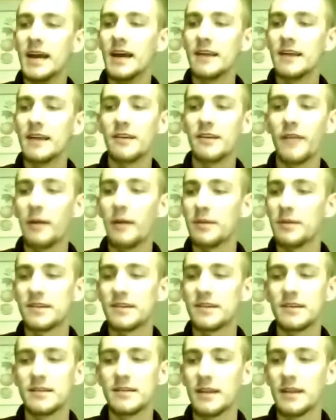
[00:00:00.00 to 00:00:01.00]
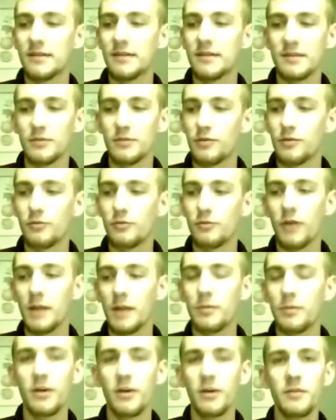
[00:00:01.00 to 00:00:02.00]
so that was a
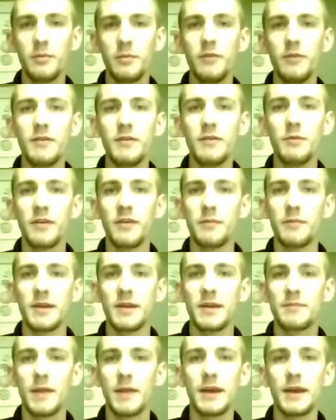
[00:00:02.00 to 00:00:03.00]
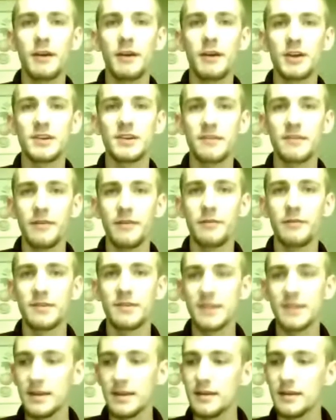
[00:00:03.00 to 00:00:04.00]
great part of the movie, one of the best plane crashes I've ever
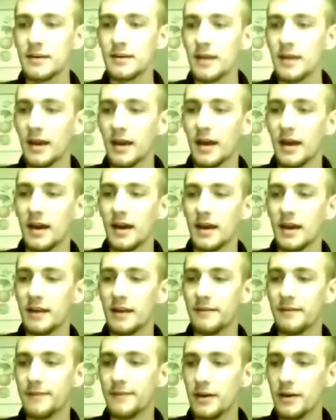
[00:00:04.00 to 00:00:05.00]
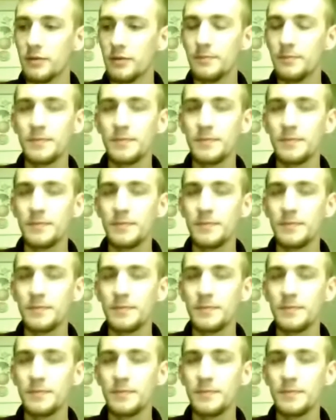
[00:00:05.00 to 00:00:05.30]
seen in a film.